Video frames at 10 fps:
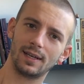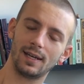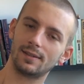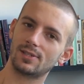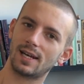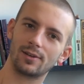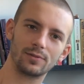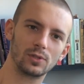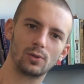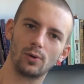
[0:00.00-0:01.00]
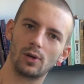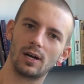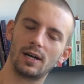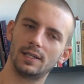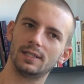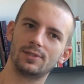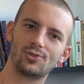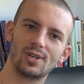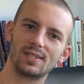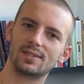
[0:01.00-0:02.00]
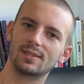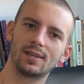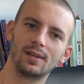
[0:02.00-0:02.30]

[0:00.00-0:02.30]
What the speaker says: and design of the whole car is just